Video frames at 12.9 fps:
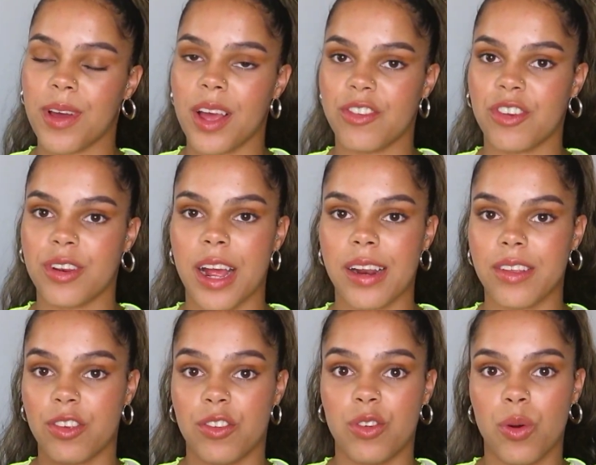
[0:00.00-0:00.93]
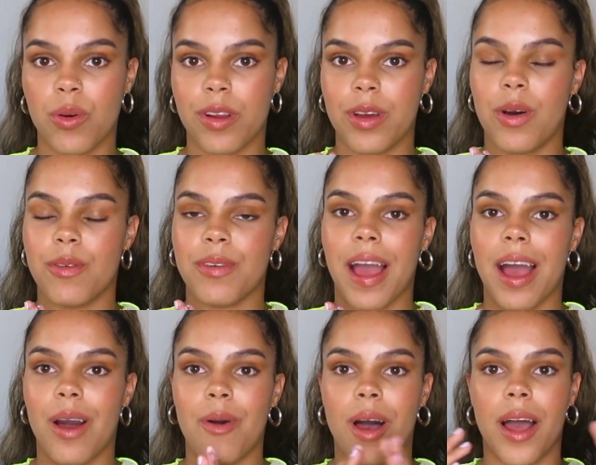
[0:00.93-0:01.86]
version and a tutorial of
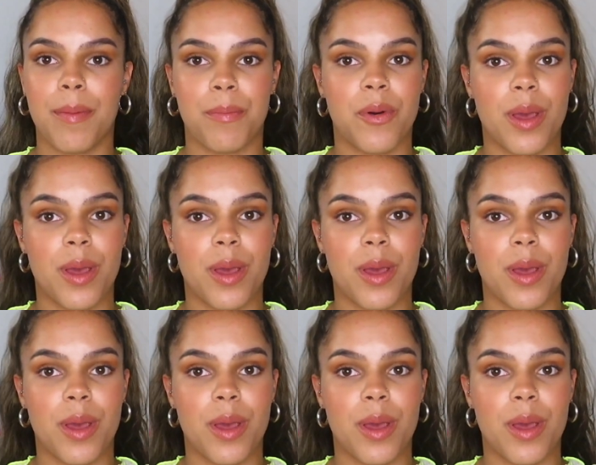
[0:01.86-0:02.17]
how I